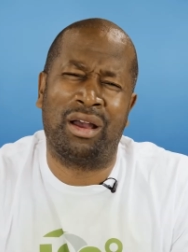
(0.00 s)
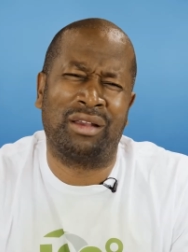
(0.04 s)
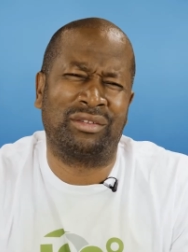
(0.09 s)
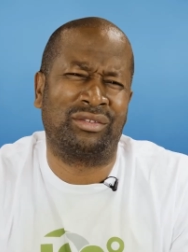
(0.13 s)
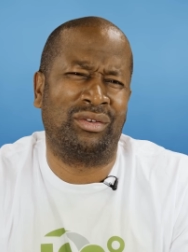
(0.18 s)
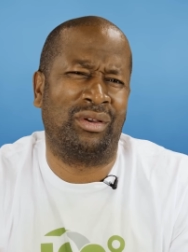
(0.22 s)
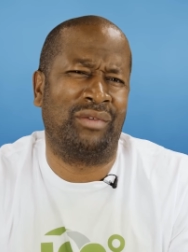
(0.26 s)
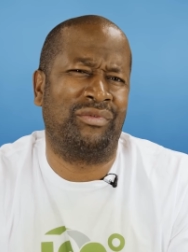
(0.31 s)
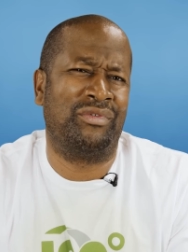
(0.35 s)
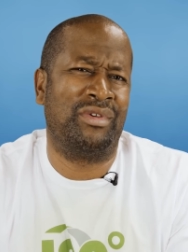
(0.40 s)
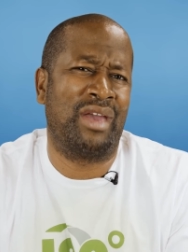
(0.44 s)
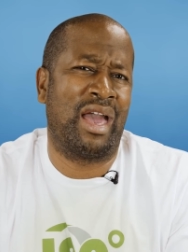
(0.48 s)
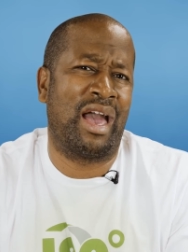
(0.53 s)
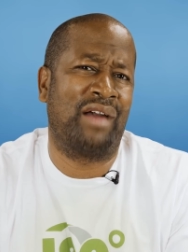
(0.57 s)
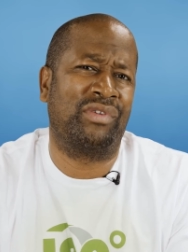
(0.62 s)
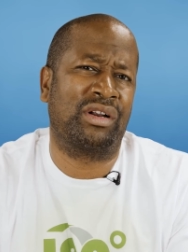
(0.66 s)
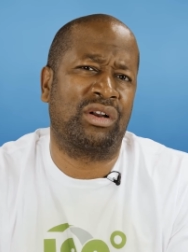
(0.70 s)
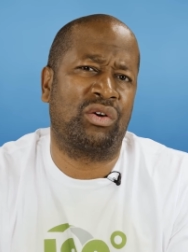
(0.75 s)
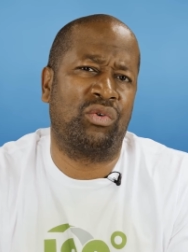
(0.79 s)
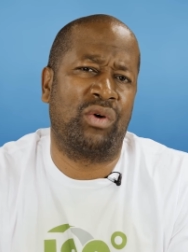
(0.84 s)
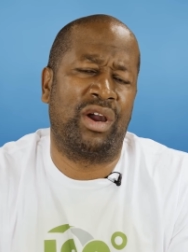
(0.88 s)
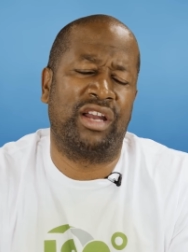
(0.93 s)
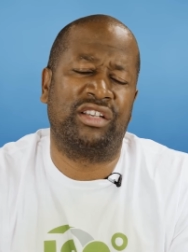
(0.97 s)
also, if you have a
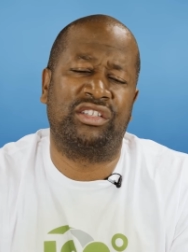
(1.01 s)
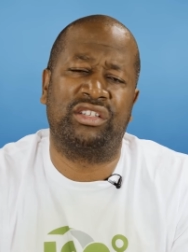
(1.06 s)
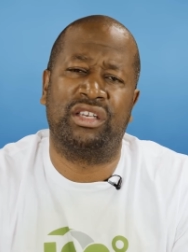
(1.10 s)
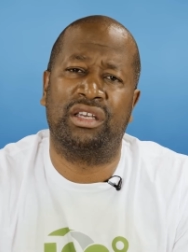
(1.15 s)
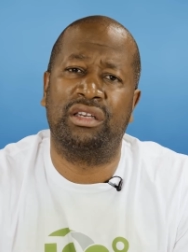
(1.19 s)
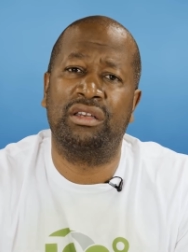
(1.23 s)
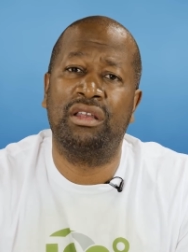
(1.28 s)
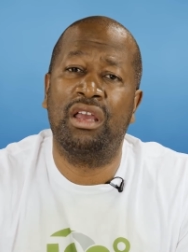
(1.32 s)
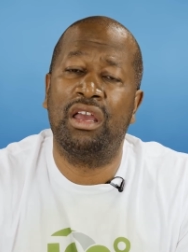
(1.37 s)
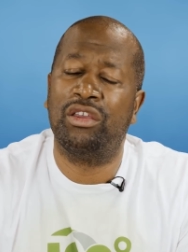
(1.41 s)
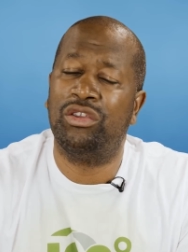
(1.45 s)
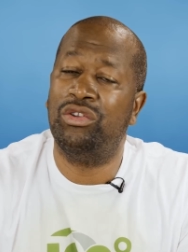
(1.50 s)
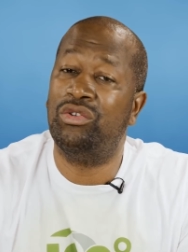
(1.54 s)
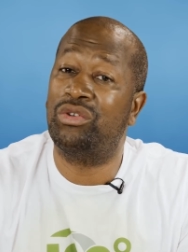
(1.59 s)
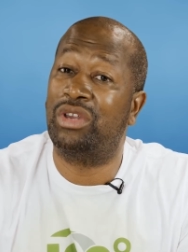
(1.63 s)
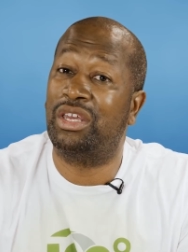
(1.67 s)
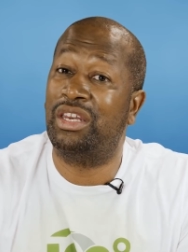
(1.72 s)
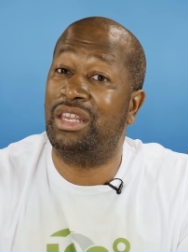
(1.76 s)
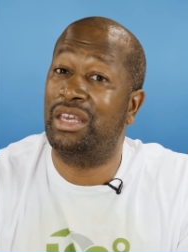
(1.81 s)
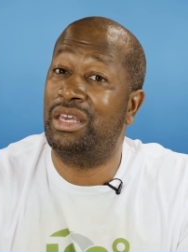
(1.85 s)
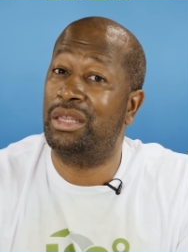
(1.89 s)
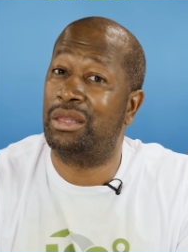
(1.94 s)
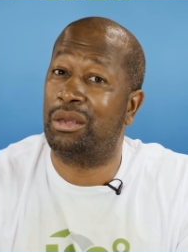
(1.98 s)
question, you
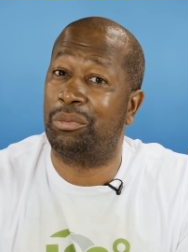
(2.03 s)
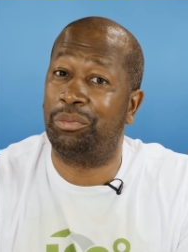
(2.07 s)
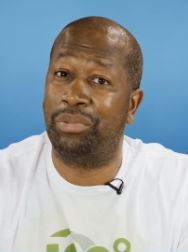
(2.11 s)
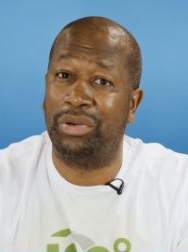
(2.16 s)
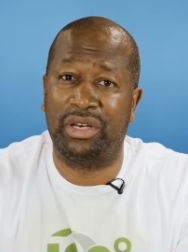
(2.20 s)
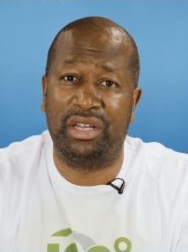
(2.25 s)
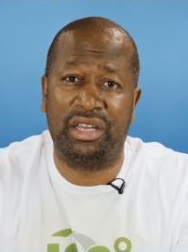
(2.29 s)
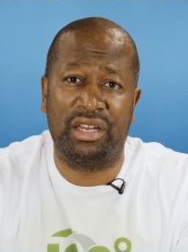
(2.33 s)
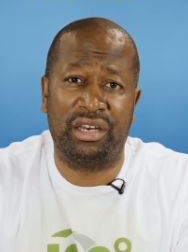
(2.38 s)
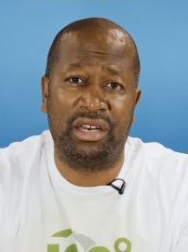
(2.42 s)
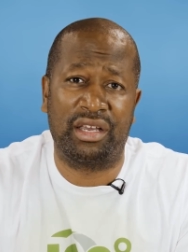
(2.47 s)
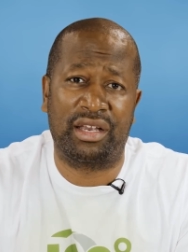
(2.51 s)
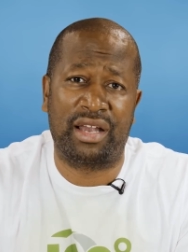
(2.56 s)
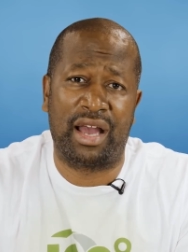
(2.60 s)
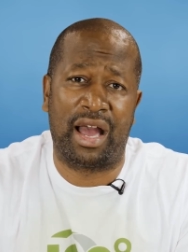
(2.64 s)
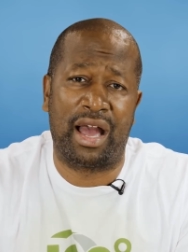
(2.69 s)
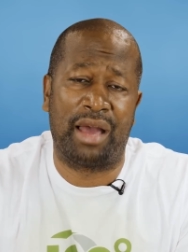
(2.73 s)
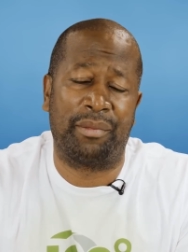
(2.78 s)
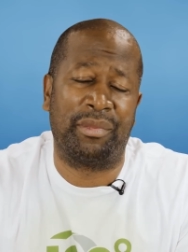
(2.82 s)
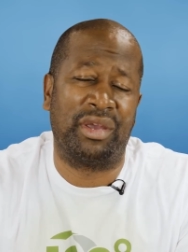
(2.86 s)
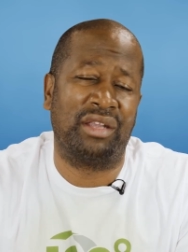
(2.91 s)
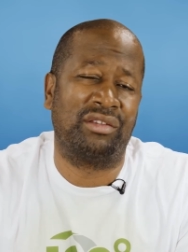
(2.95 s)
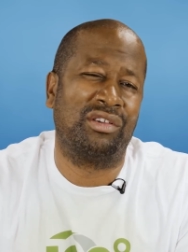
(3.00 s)
can either put it in the
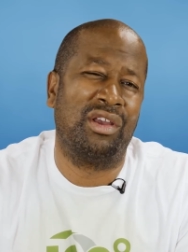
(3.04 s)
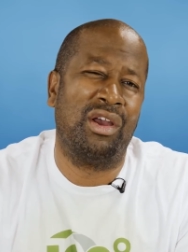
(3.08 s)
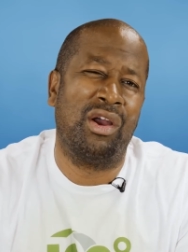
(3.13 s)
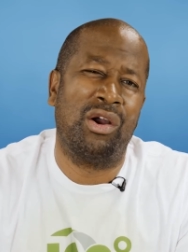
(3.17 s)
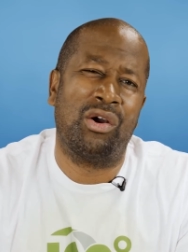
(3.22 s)
comments